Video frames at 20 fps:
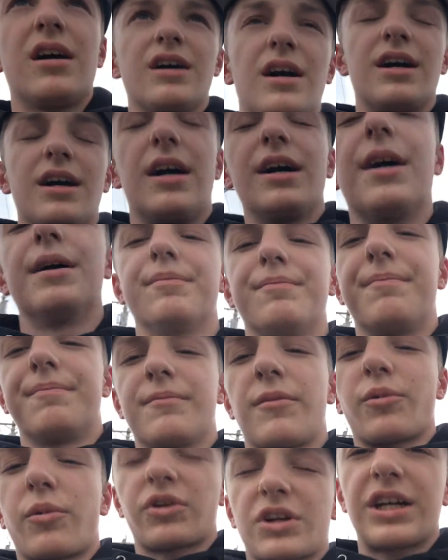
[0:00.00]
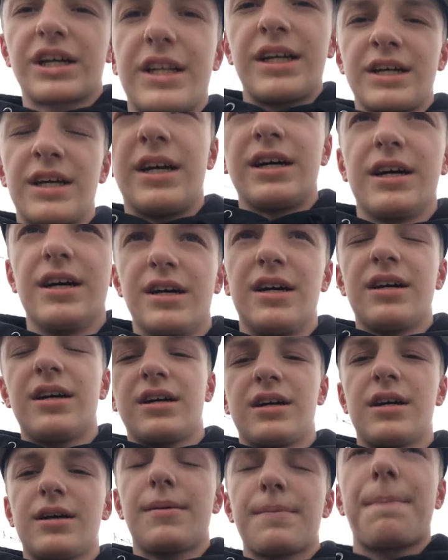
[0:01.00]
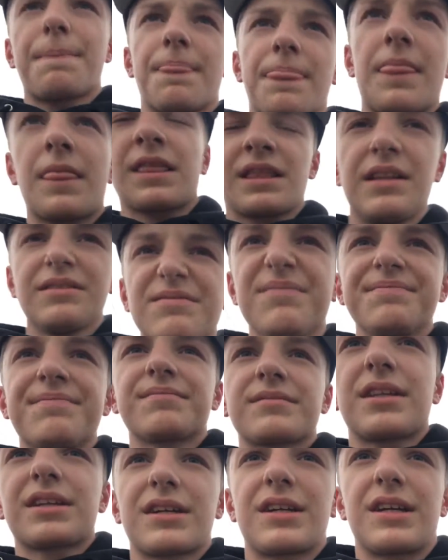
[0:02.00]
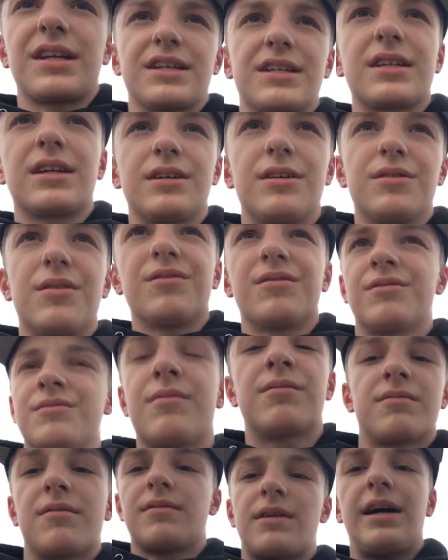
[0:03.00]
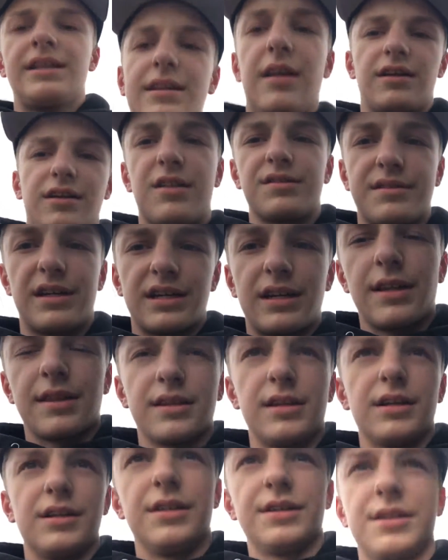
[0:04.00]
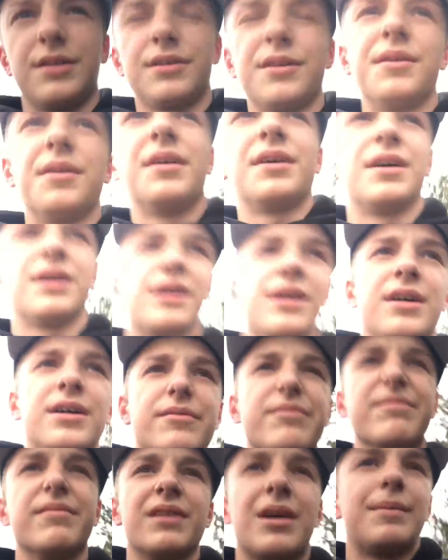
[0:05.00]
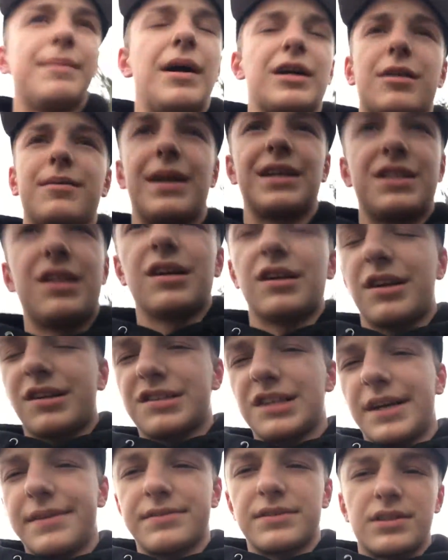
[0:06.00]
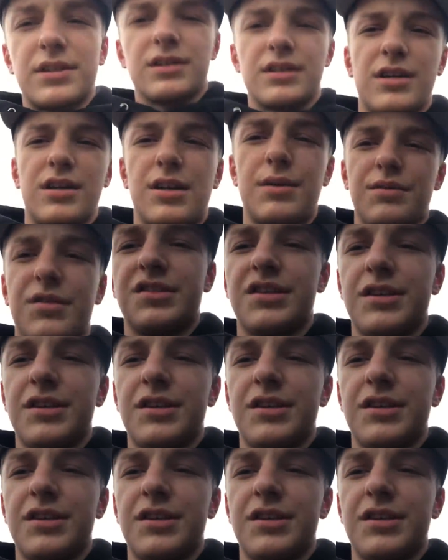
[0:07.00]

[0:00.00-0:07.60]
Um, we're gonna gonna go ride there because we got nothing to do. Might go back to Eric's after, we'll